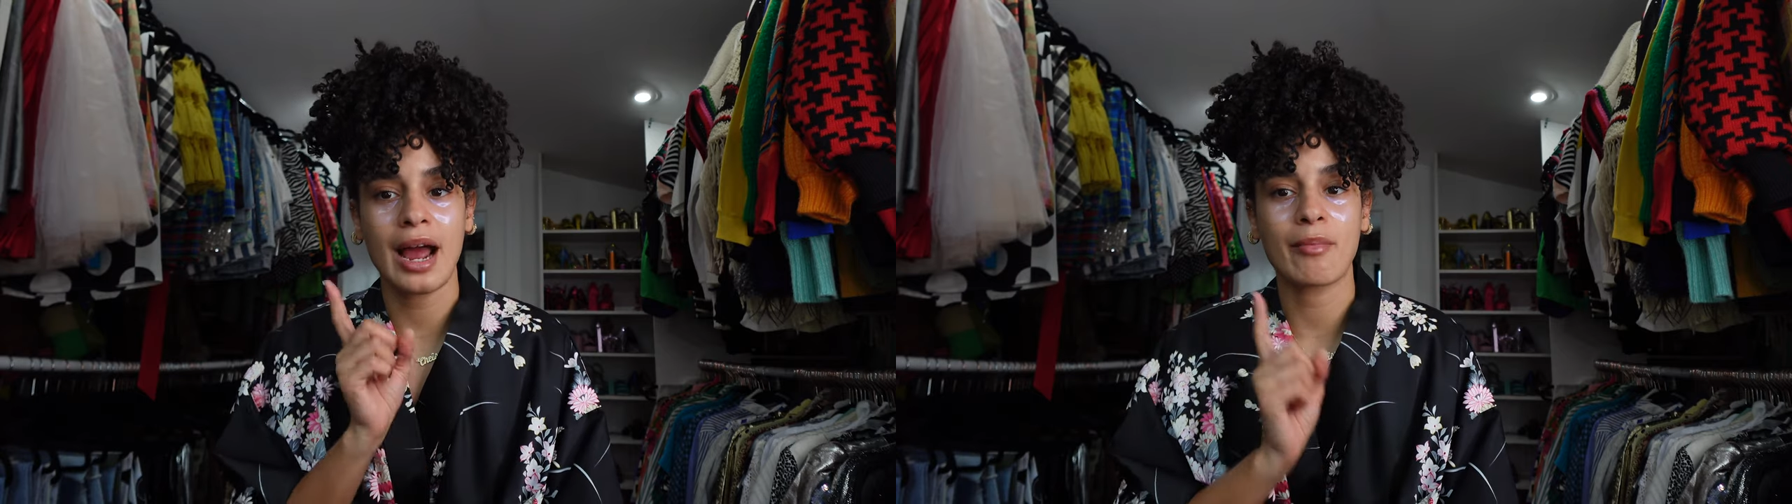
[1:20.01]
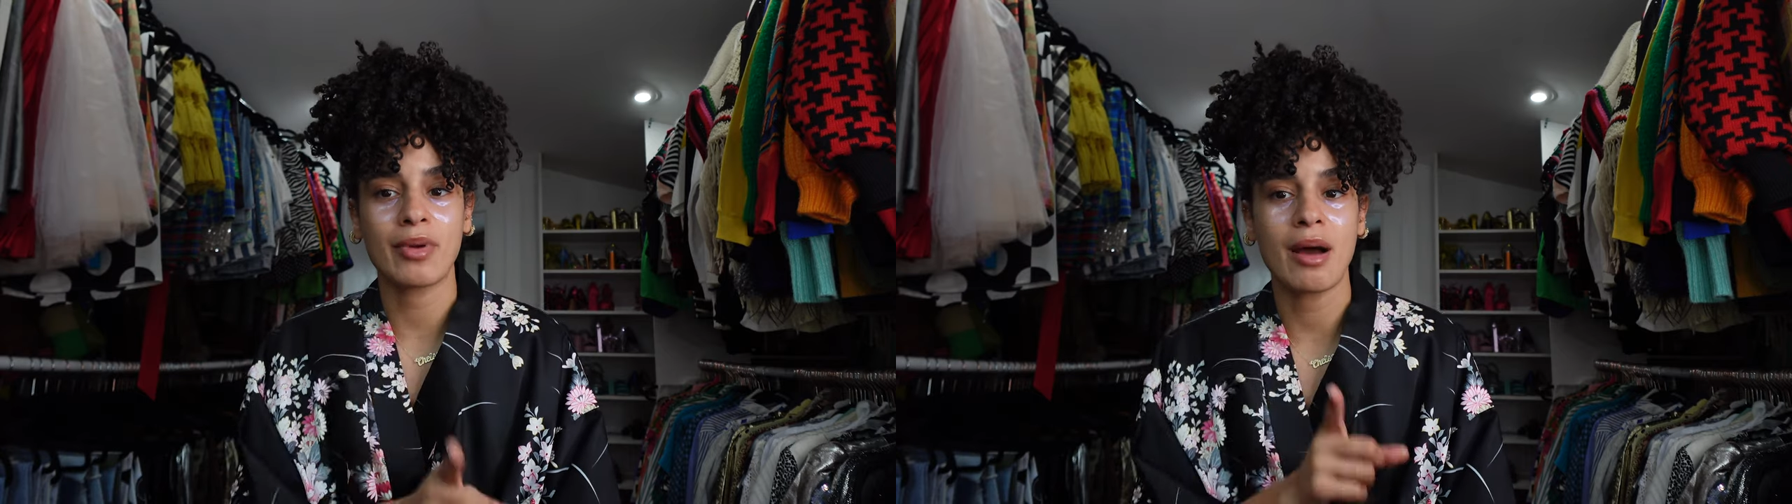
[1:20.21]

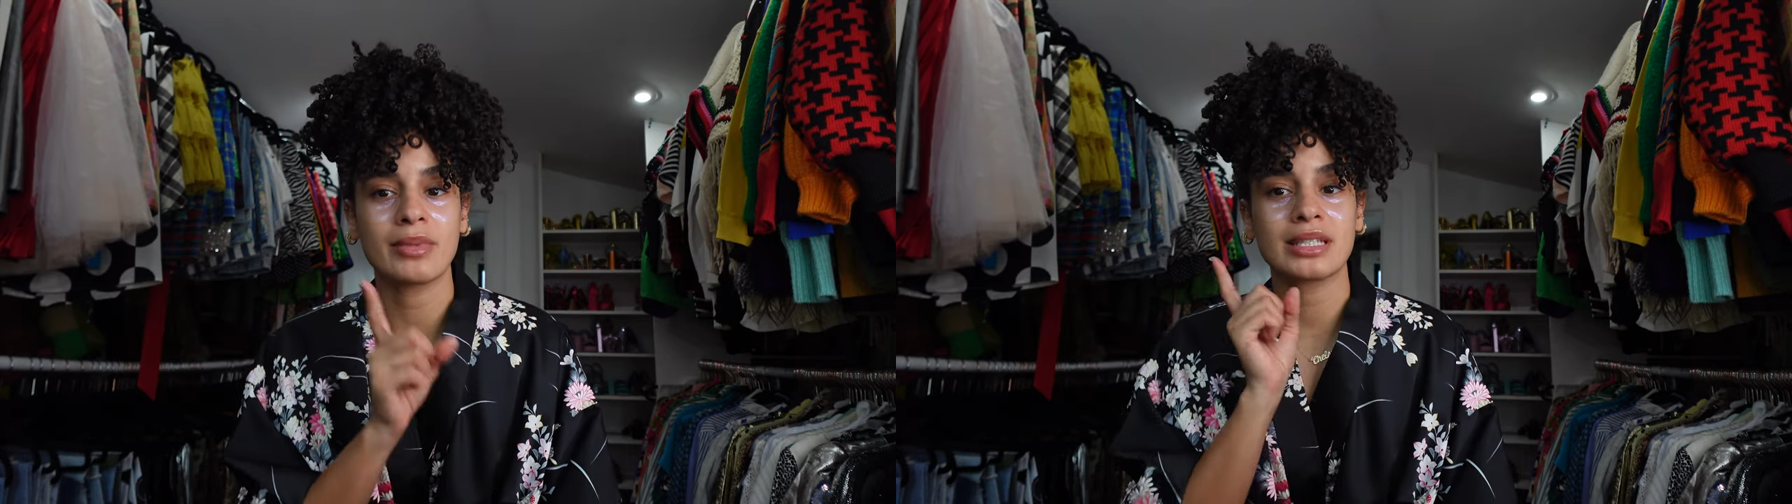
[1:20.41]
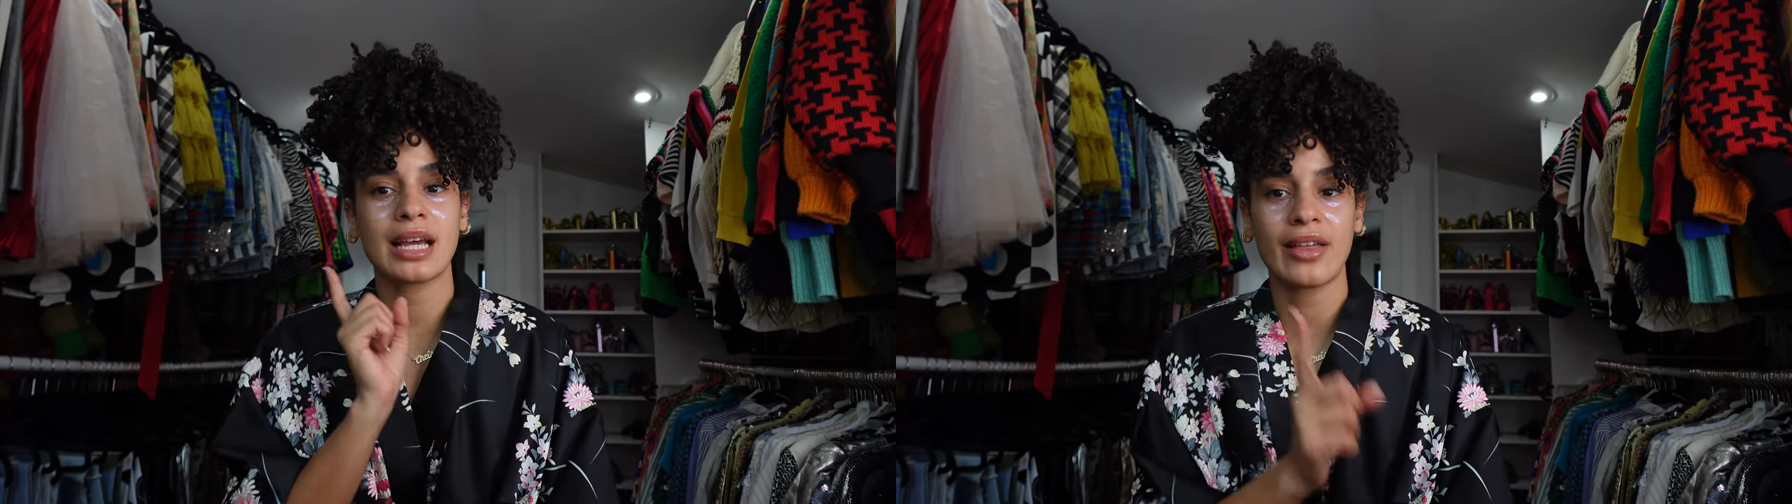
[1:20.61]
I
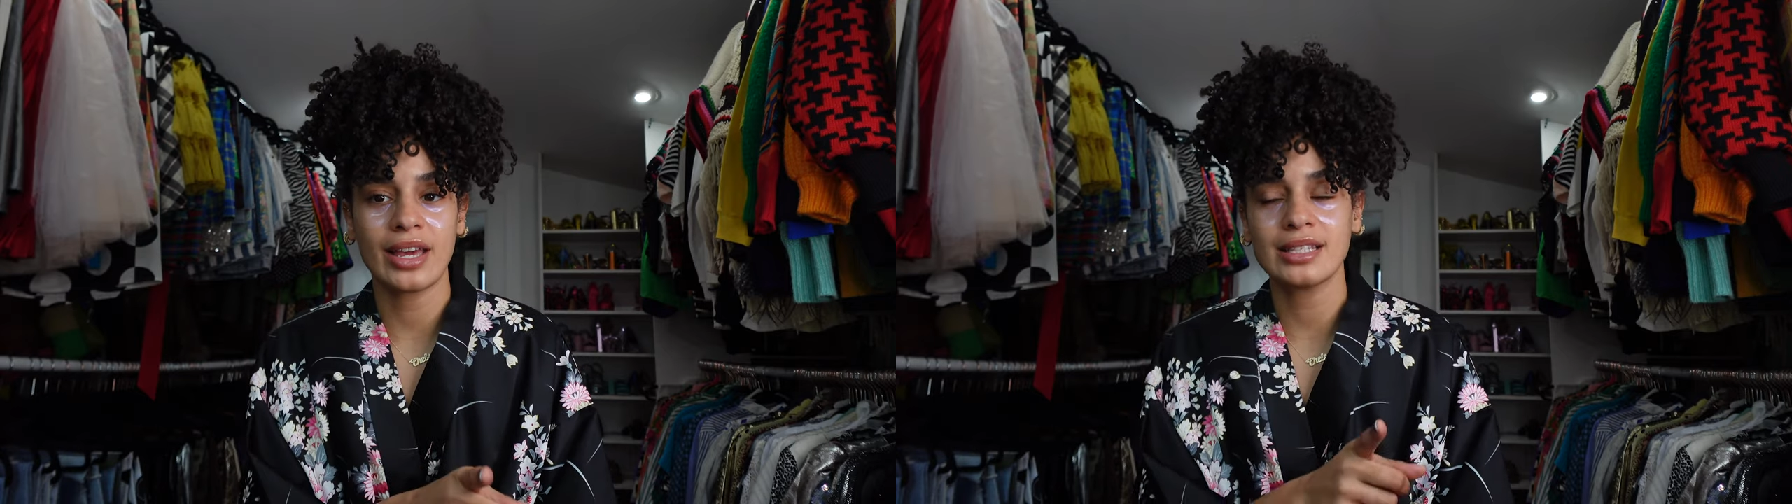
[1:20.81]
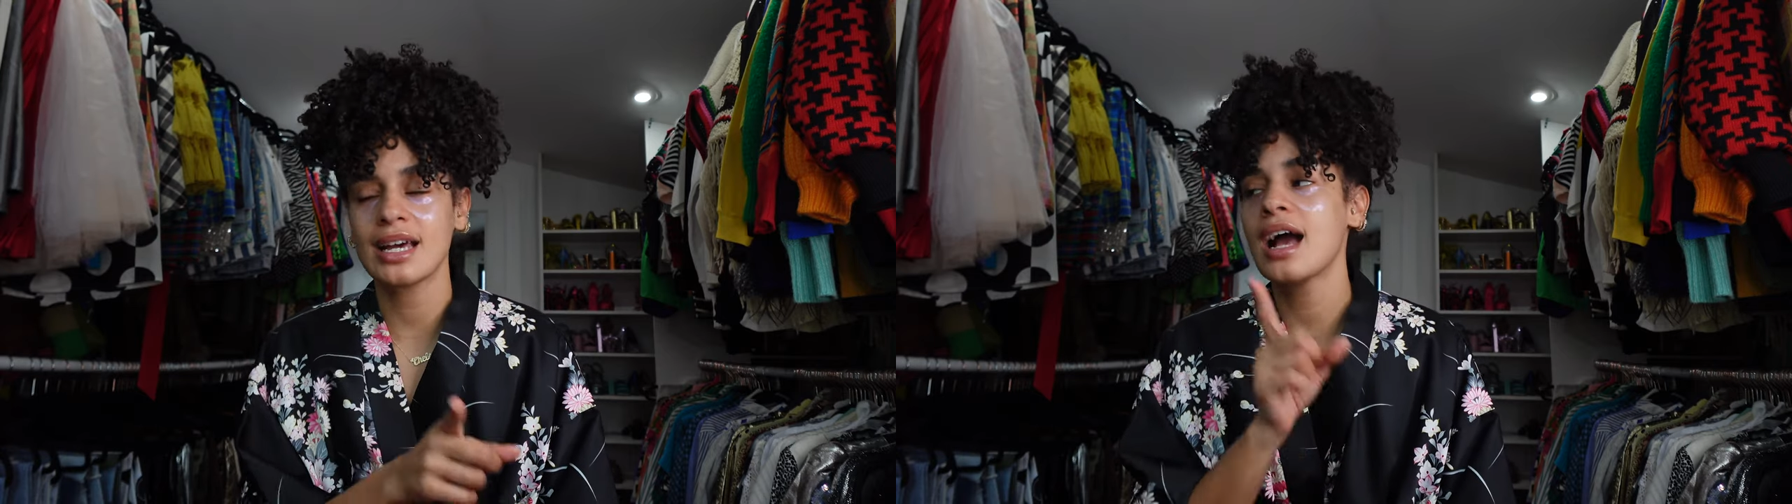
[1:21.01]
promised
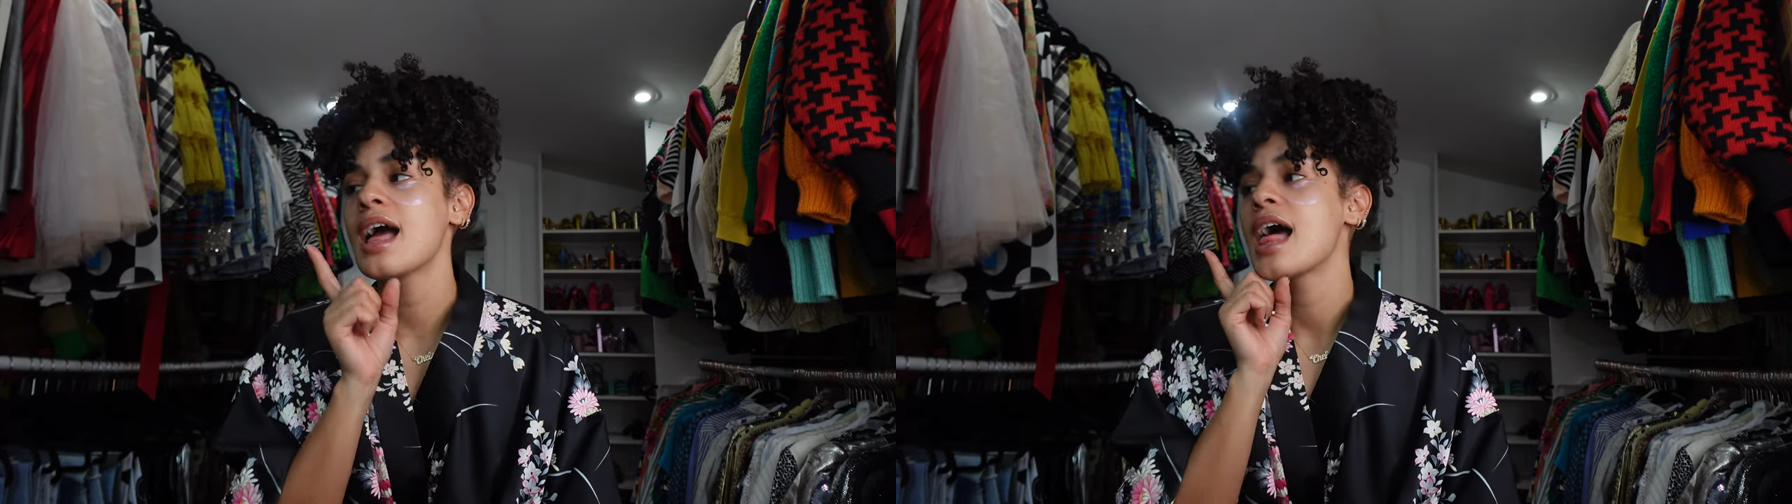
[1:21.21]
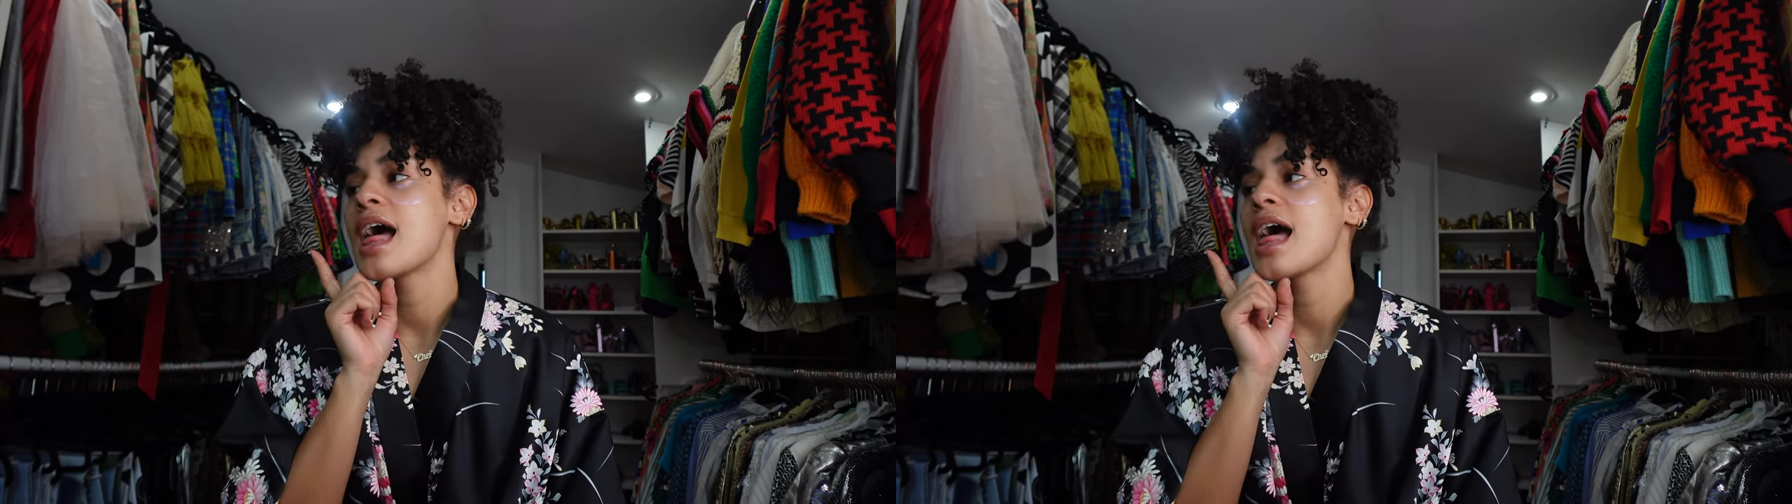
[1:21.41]
Cadeza